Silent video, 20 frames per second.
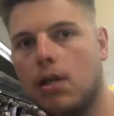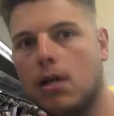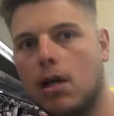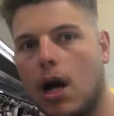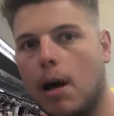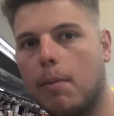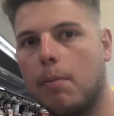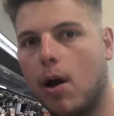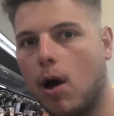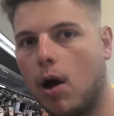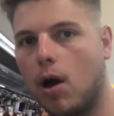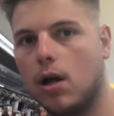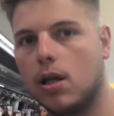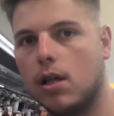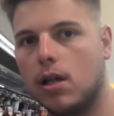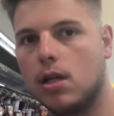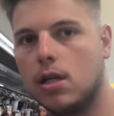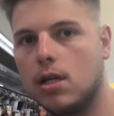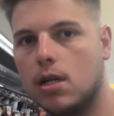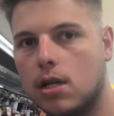in the middle of the
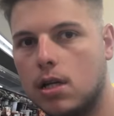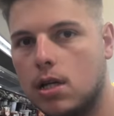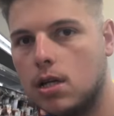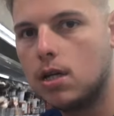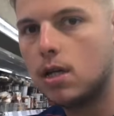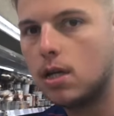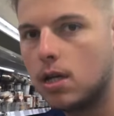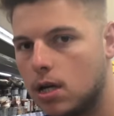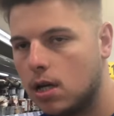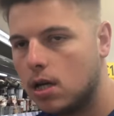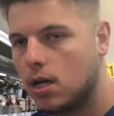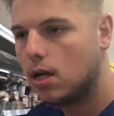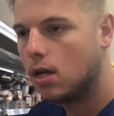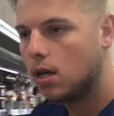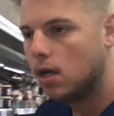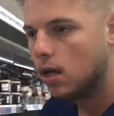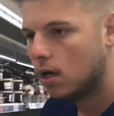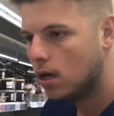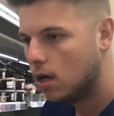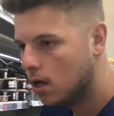aisle?
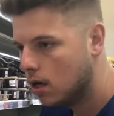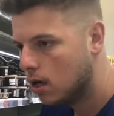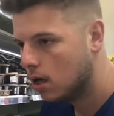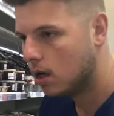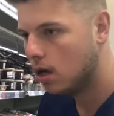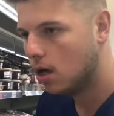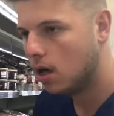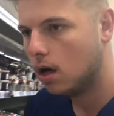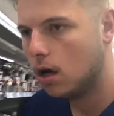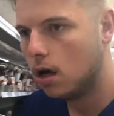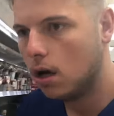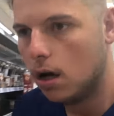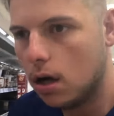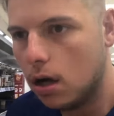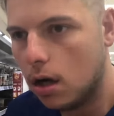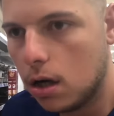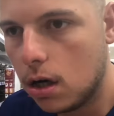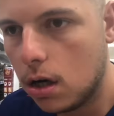What?